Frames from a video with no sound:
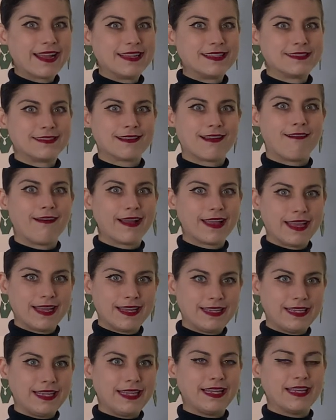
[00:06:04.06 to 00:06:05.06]

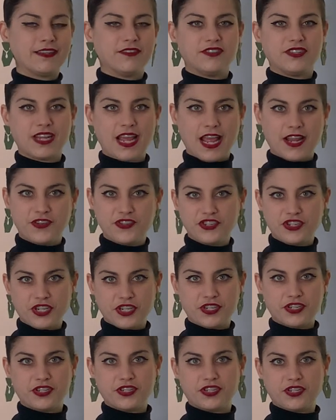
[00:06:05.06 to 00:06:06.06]
anxiety and
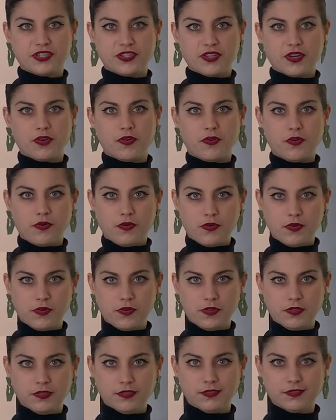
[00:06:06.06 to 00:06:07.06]
tension to the
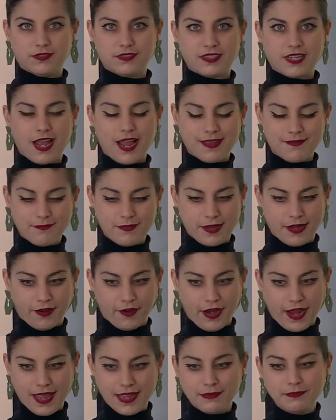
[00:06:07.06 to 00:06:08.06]
whole time
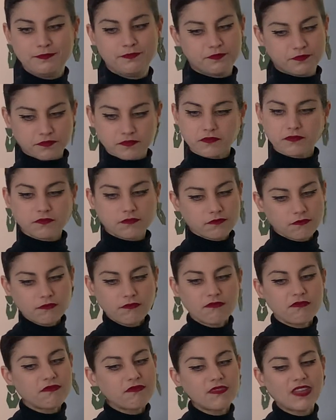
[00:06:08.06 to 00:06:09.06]
period.
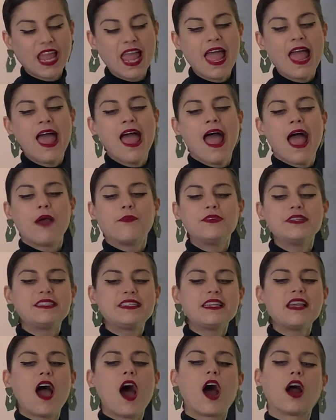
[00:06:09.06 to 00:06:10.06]
And we
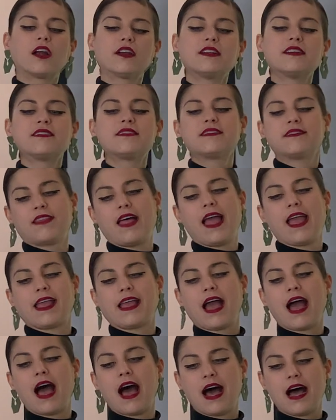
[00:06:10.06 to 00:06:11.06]
see artists like
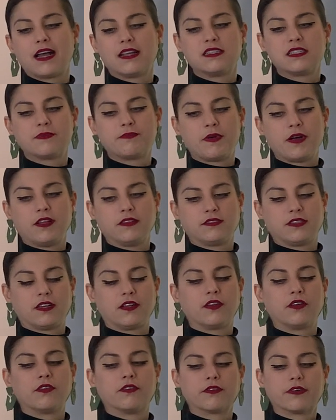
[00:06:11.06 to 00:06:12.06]
Hans
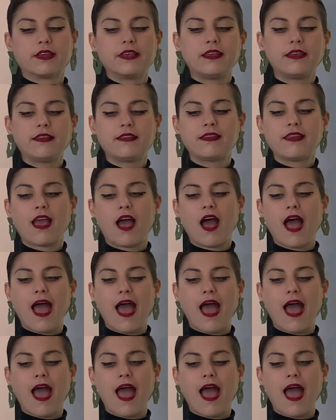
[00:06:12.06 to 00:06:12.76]
Baldung Grien